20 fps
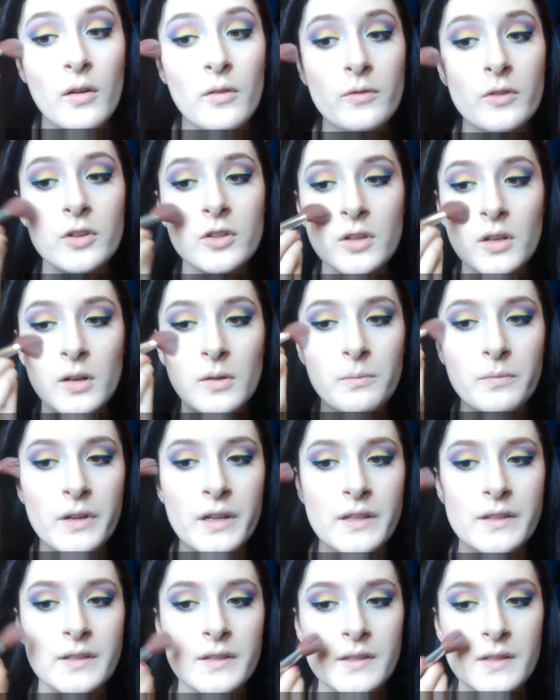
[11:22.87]
I'm just going to
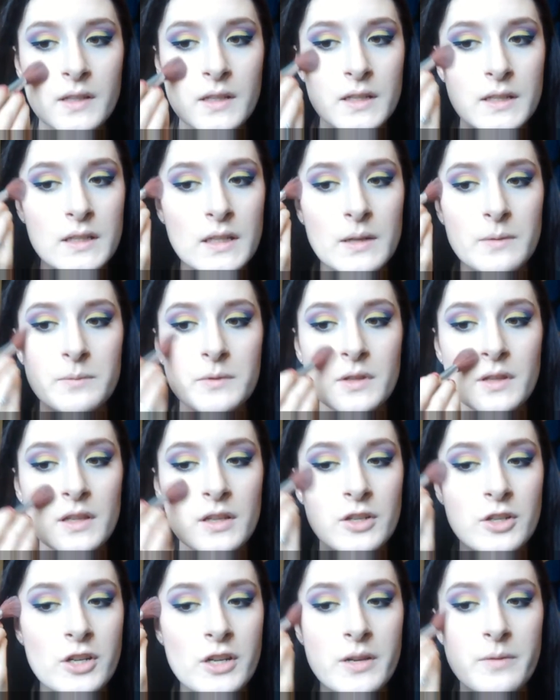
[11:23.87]
place this on the tops of
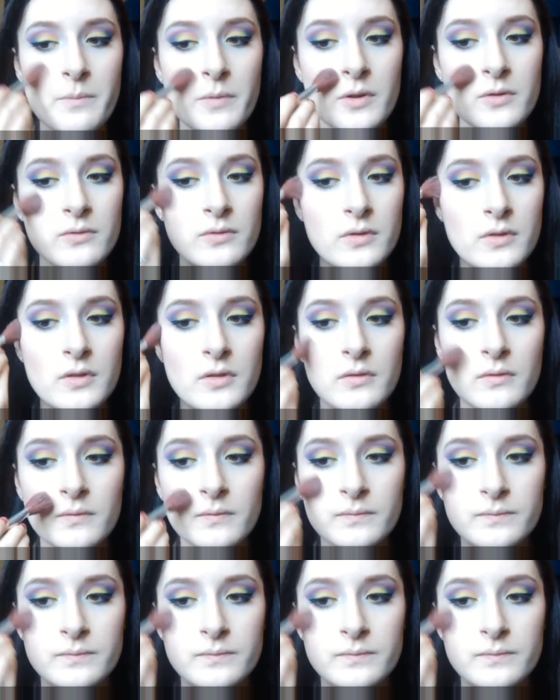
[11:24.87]
the cheekbones.